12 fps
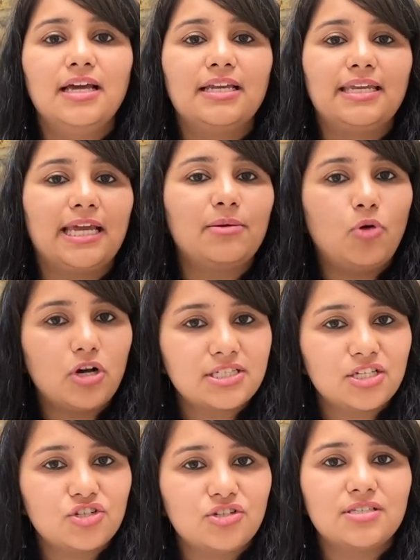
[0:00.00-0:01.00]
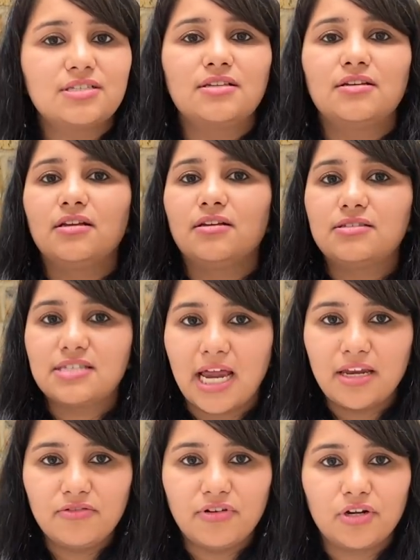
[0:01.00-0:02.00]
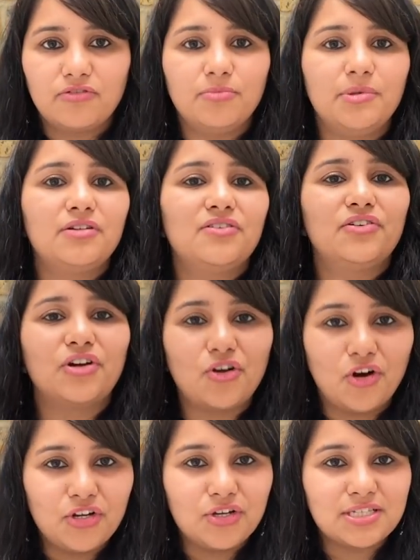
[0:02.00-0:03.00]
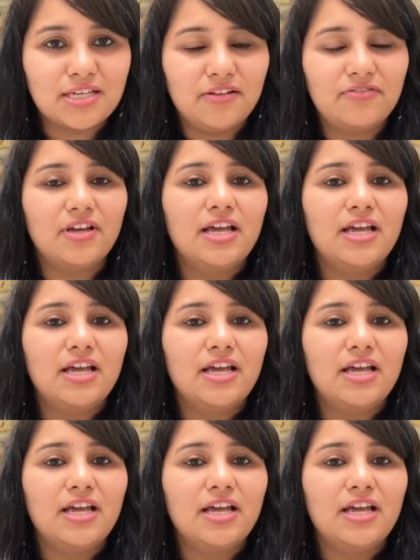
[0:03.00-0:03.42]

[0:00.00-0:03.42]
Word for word: take mock sessions, stand in front of a mirror, record yourself,